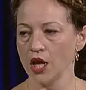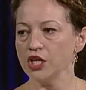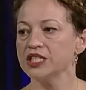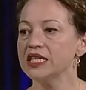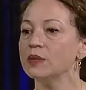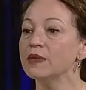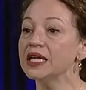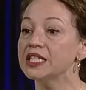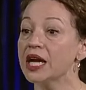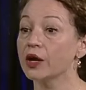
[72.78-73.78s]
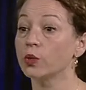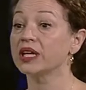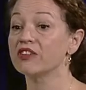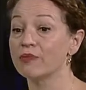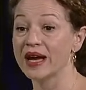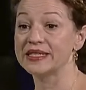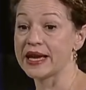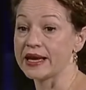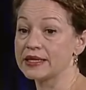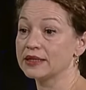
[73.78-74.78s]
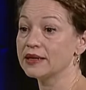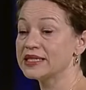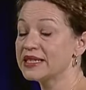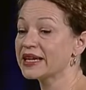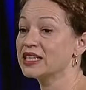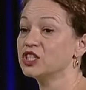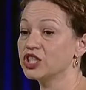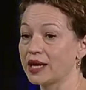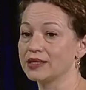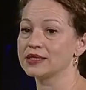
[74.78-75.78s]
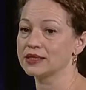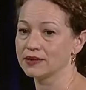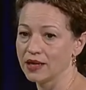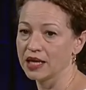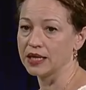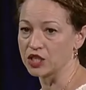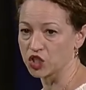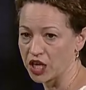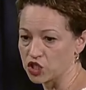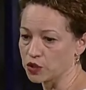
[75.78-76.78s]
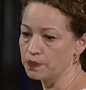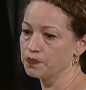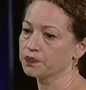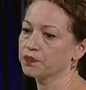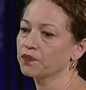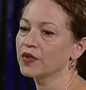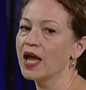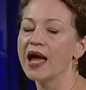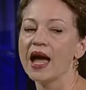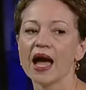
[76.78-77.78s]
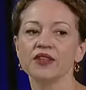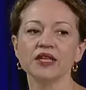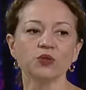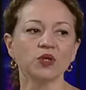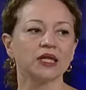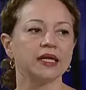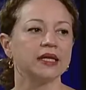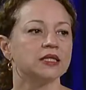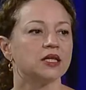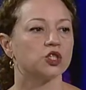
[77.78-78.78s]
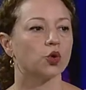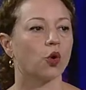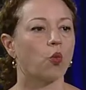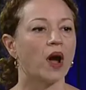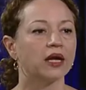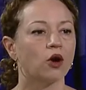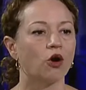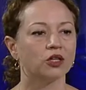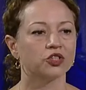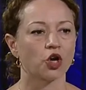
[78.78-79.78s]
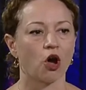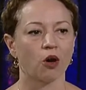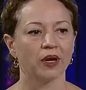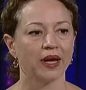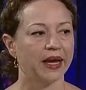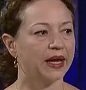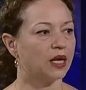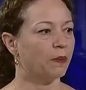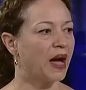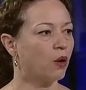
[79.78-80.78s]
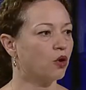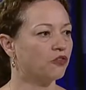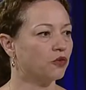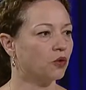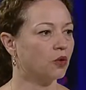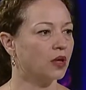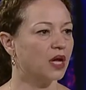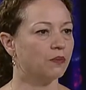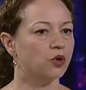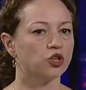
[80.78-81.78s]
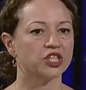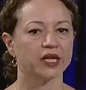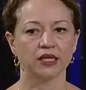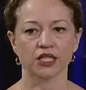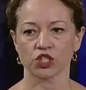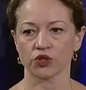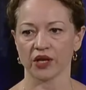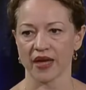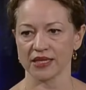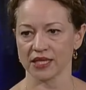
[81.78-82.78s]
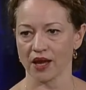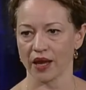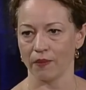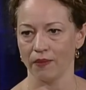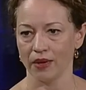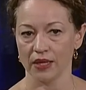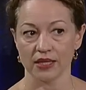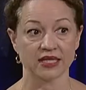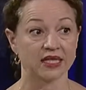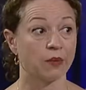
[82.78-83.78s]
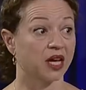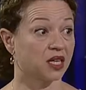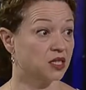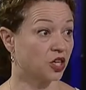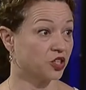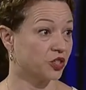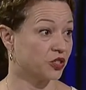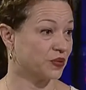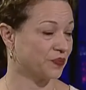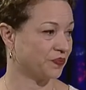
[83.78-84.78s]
You see, the military would give my dad a second chance at an education, and this would lead to a white collar job in a powerful, emerging industry at that time semiconductors.